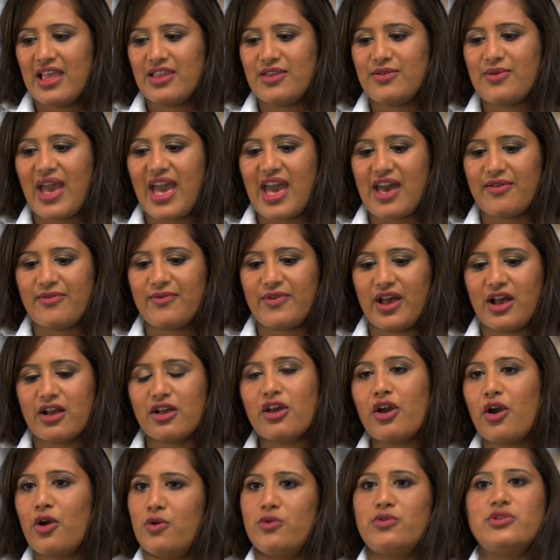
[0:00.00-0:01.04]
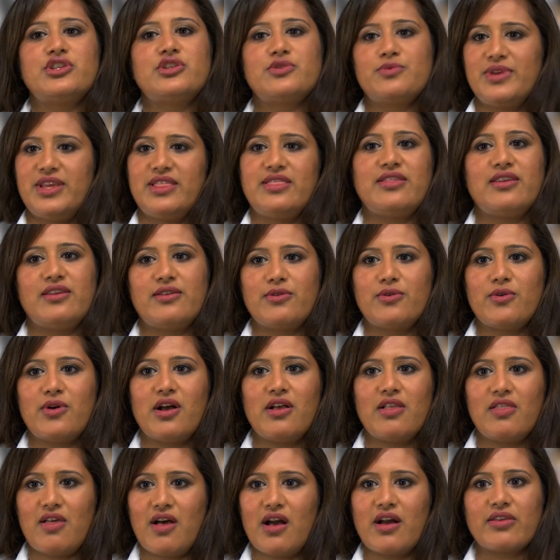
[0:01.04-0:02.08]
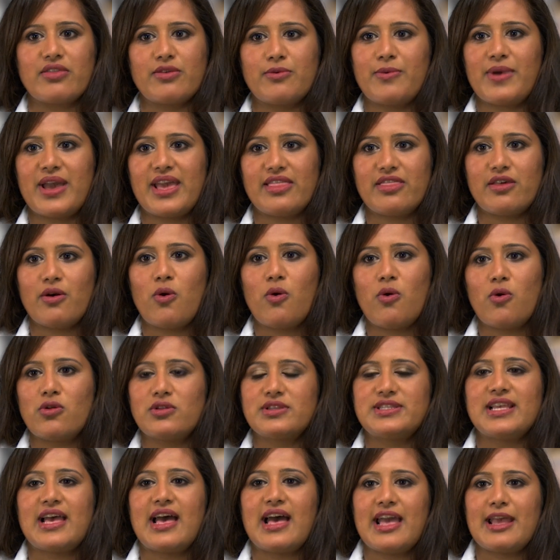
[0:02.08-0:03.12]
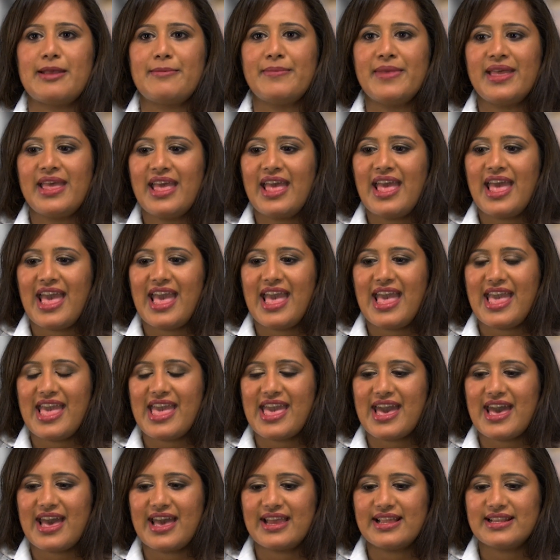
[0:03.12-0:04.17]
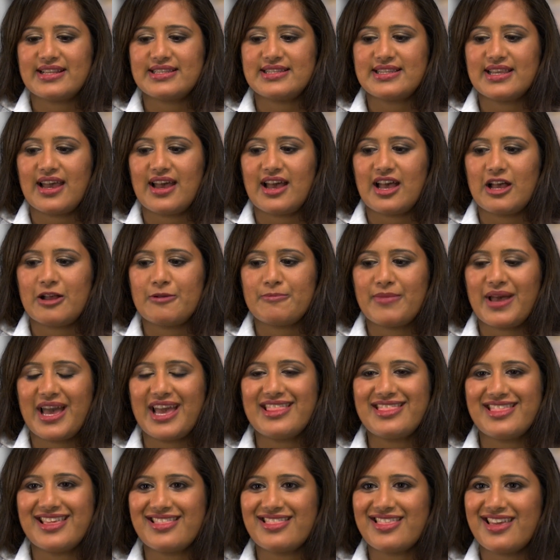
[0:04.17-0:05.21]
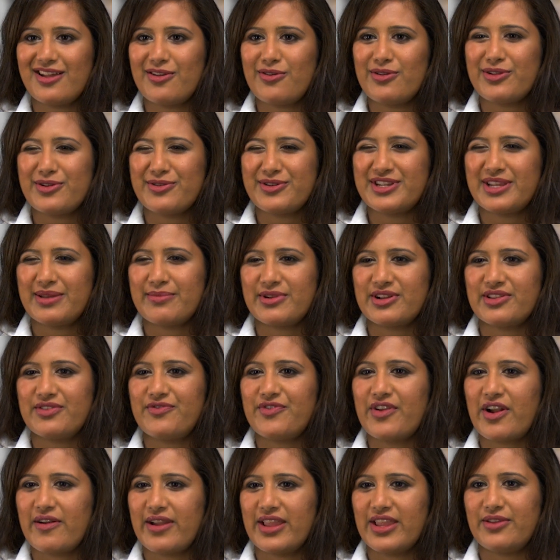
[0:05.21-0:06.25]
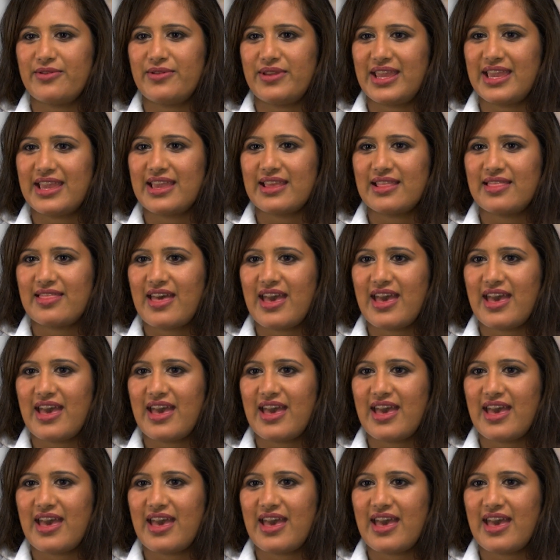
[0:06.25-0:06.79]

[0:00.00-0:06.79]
You have a coach with you along the way the whole time. And I think that Holy Redeemer is very unique in